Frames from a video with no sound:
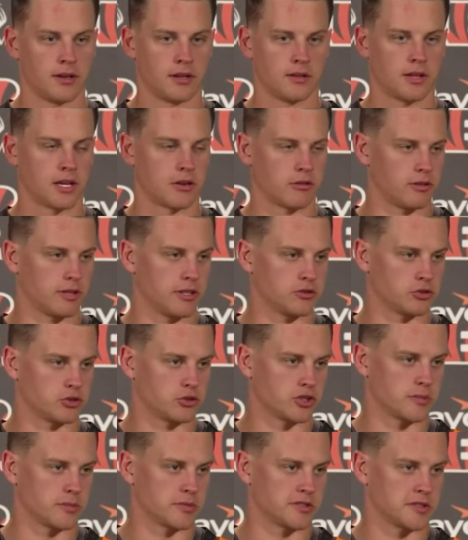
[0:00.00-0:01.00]
a lot of
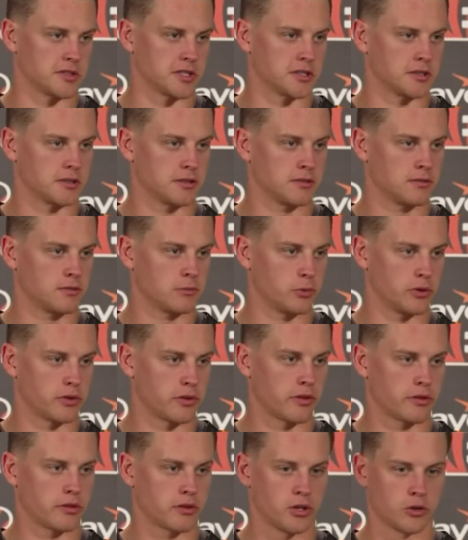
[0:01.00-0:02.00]
relationships that
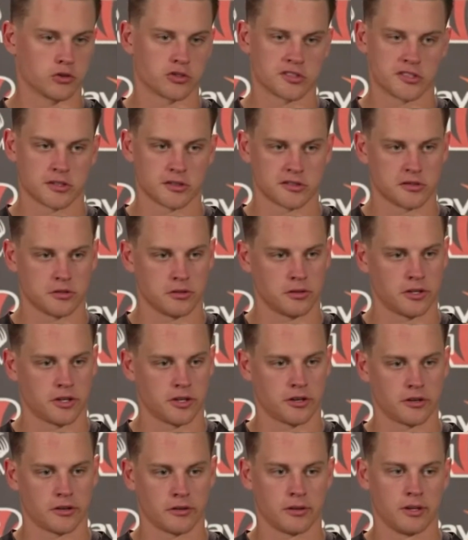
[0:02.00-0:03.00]
with coaches that are still
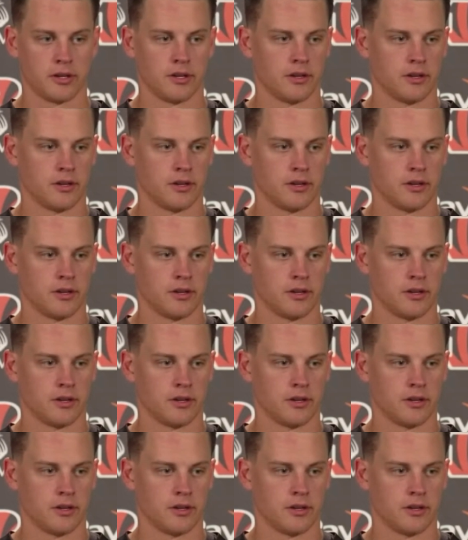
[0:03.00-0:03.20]
there.